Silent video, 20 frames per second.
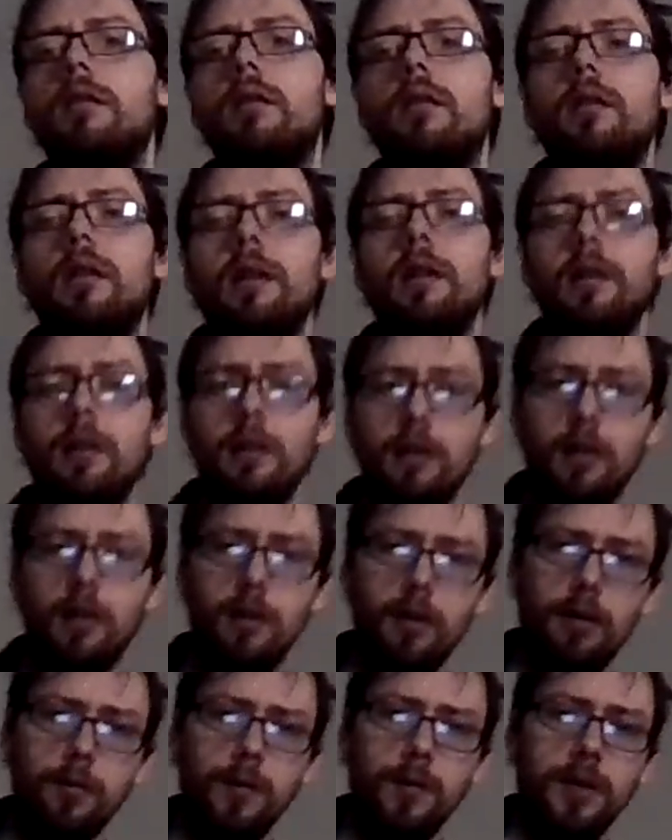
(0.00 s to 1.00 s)
the
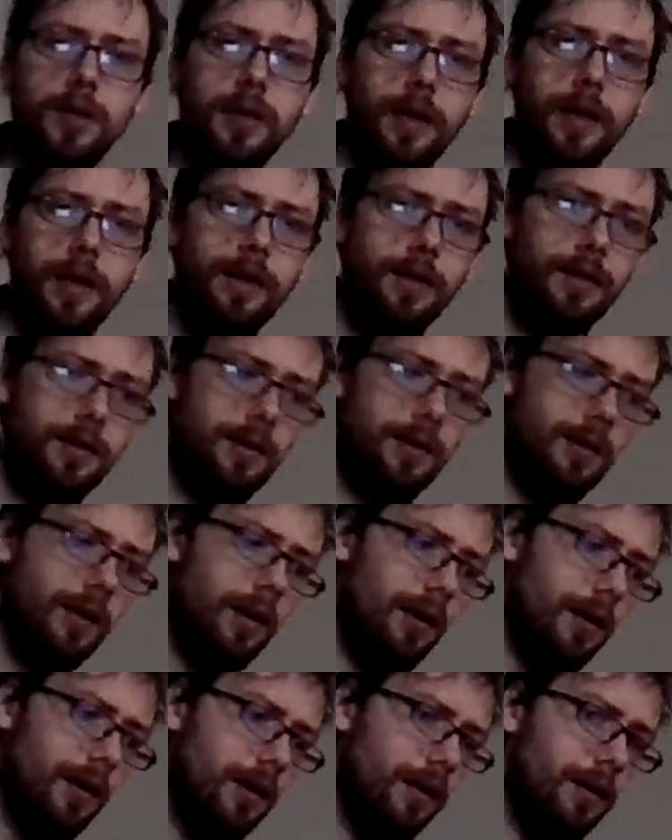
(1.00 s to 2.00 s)
claw machines
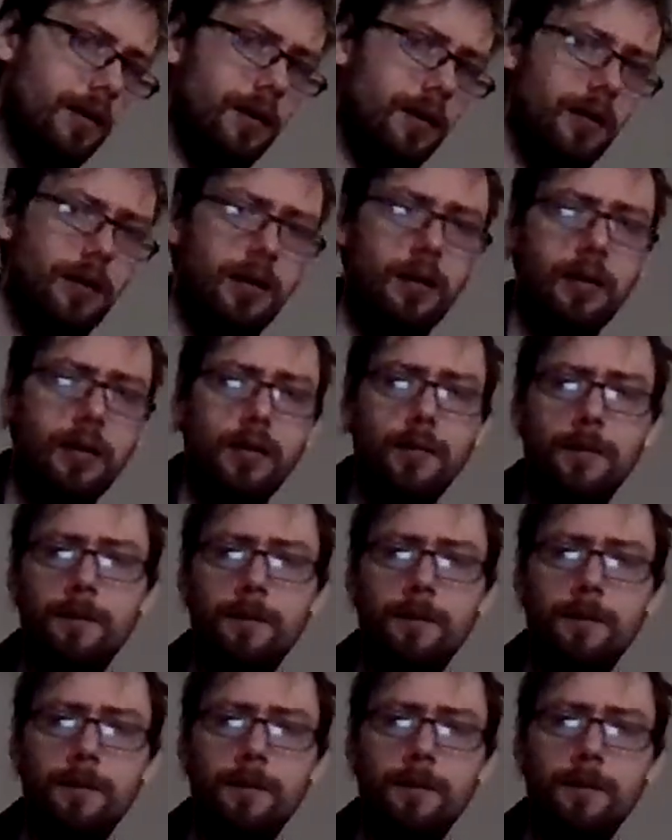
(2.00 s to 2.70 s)
a